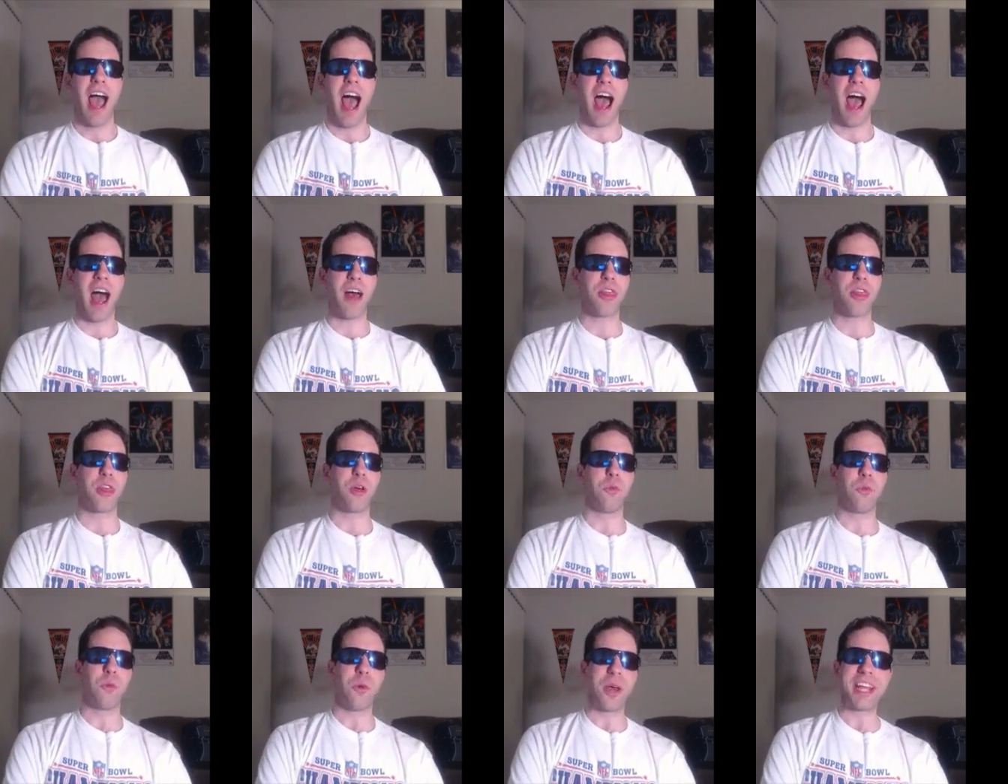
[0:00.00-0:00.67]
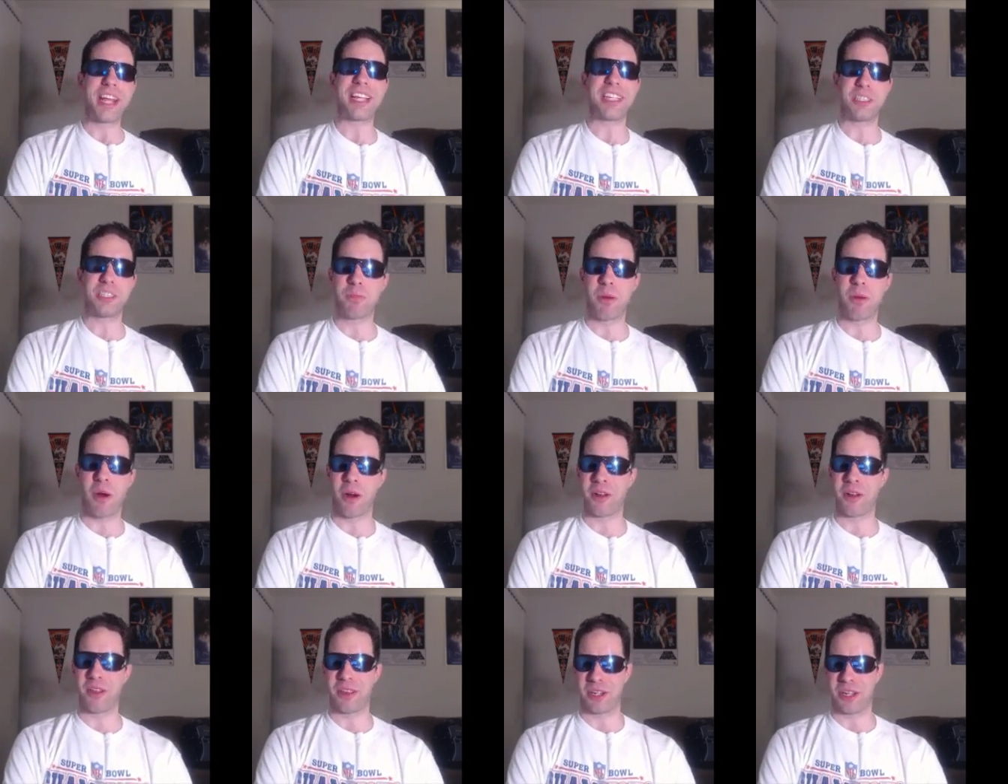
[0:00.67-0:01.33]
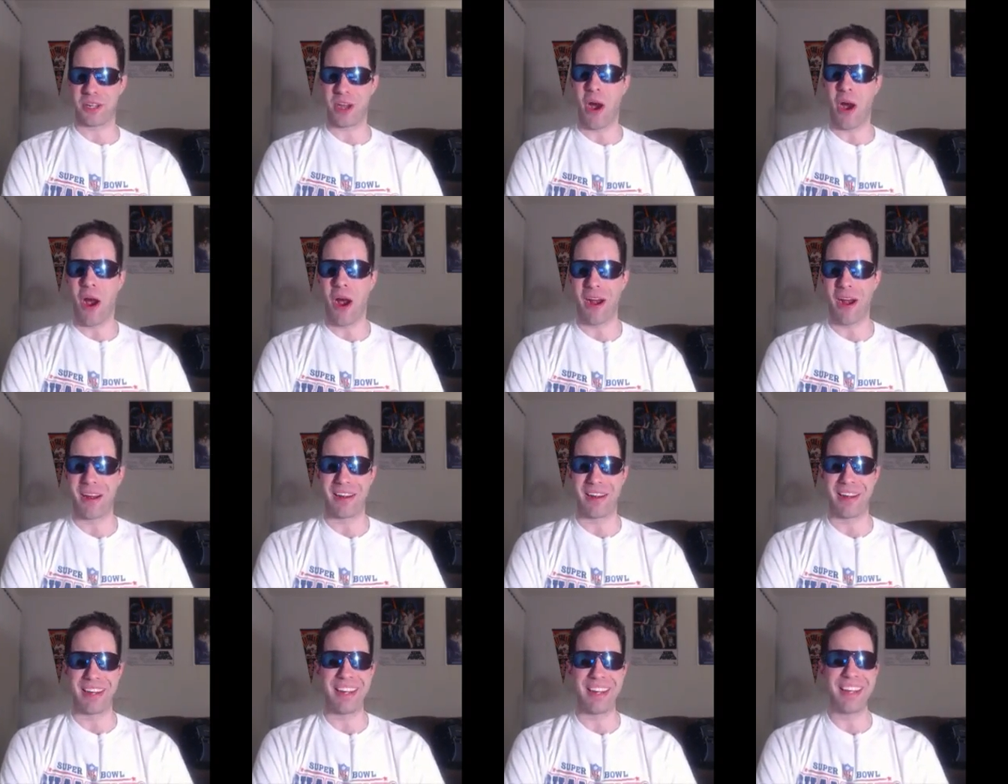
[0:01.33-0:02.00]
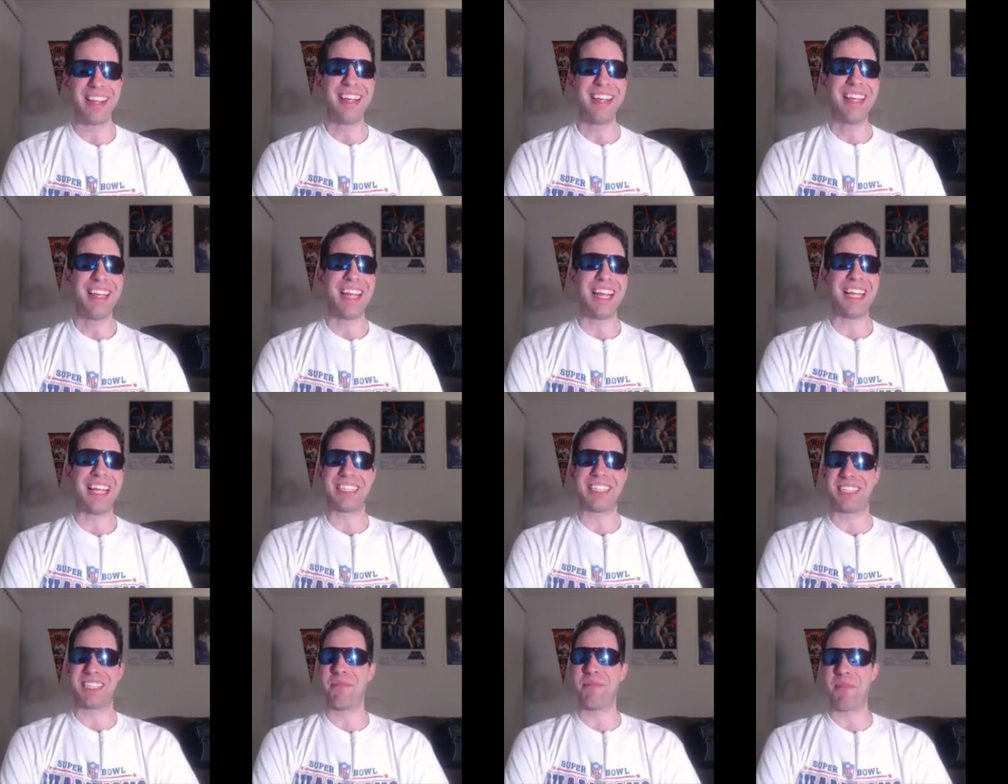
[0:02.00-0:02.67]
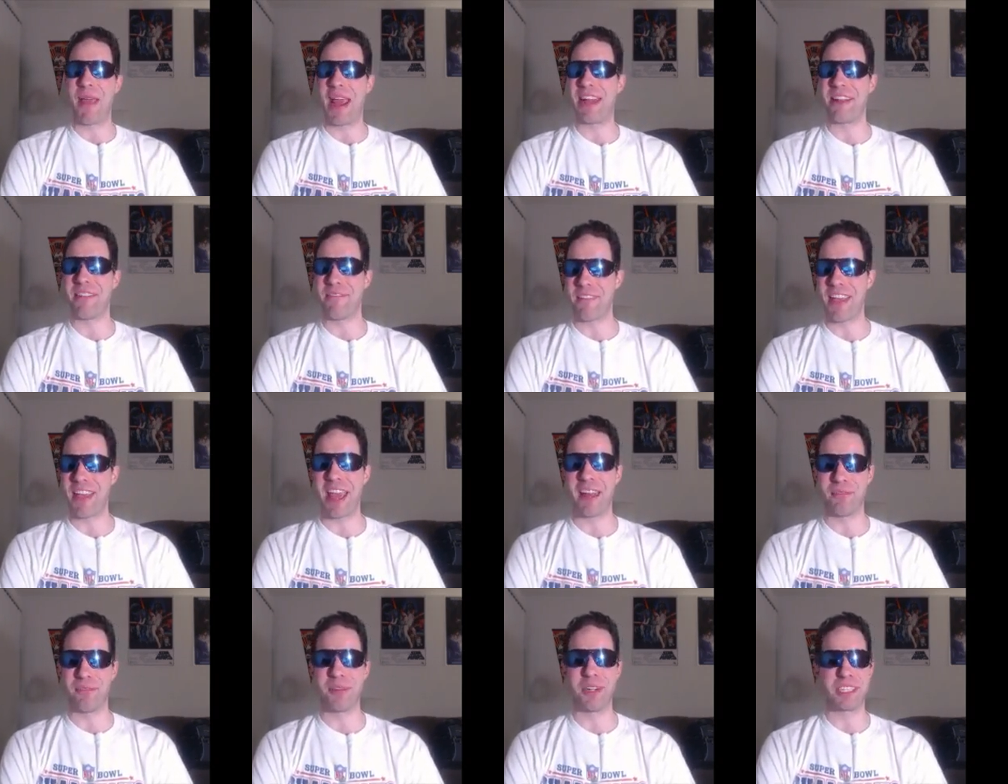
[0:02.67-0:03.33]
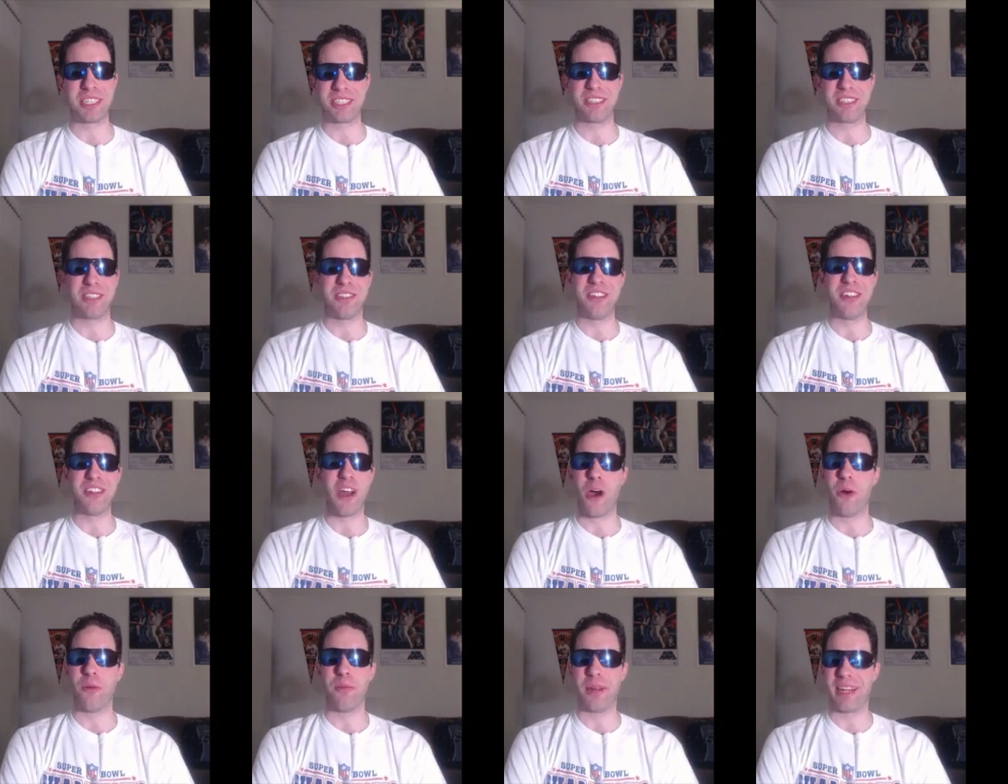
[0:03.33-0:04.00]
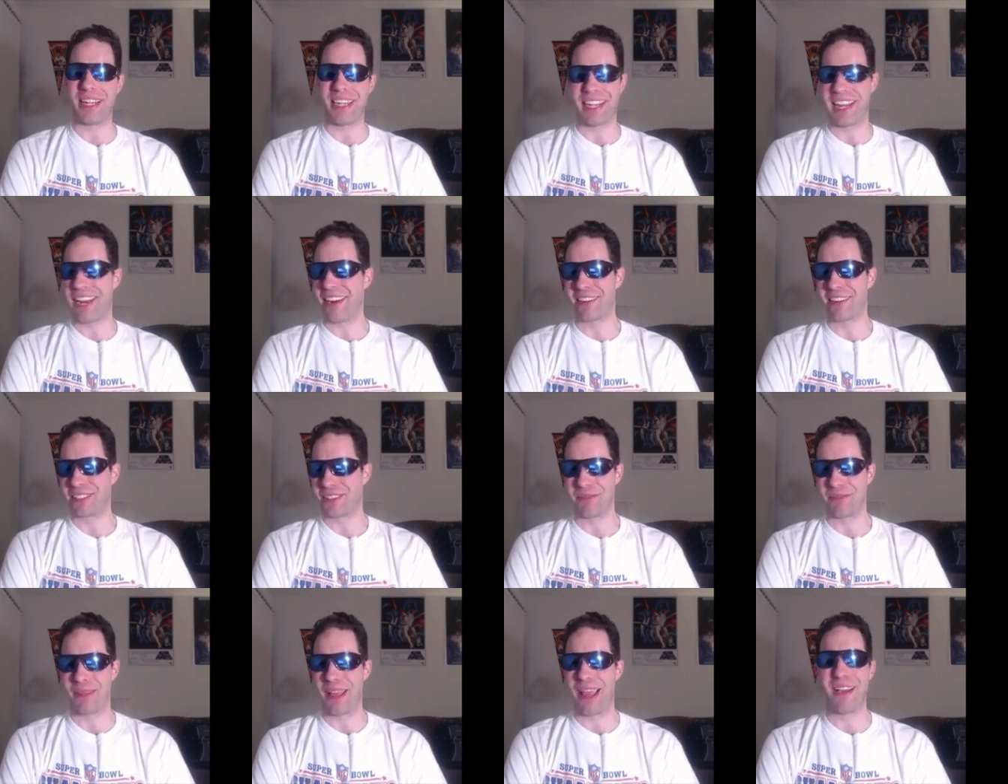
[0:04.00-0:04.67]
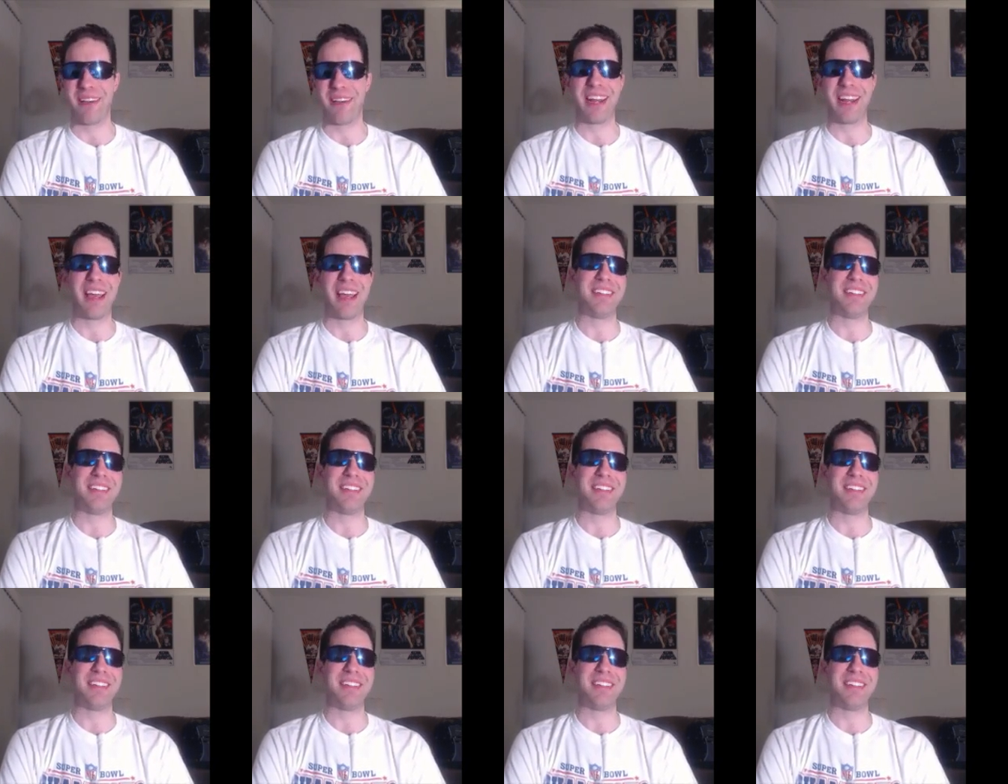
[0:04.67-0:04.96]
The weakest part of the card is the main event, which nobody cares about.